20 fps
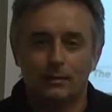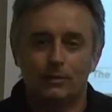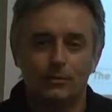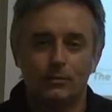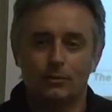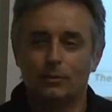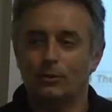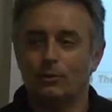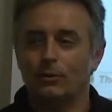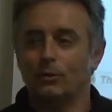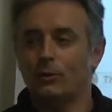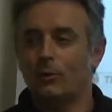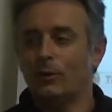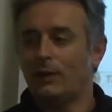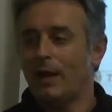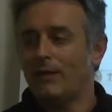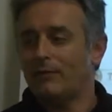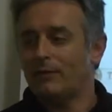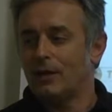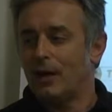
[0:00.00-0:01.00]
So
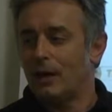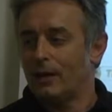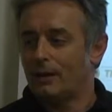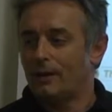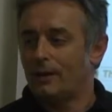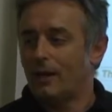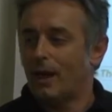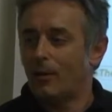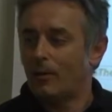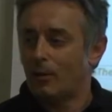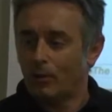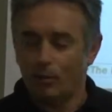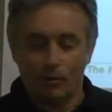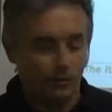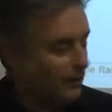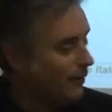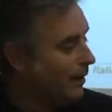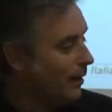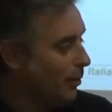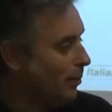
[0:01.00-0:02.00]
we have done our own
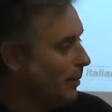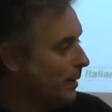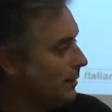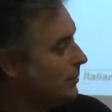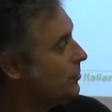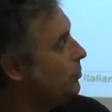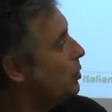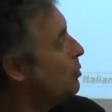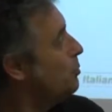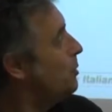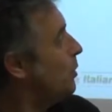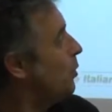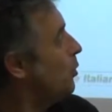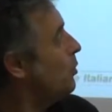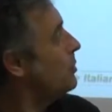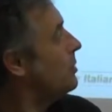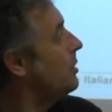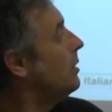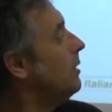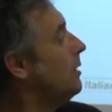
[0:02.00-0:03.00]
development just
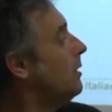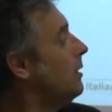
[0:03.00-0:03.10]
because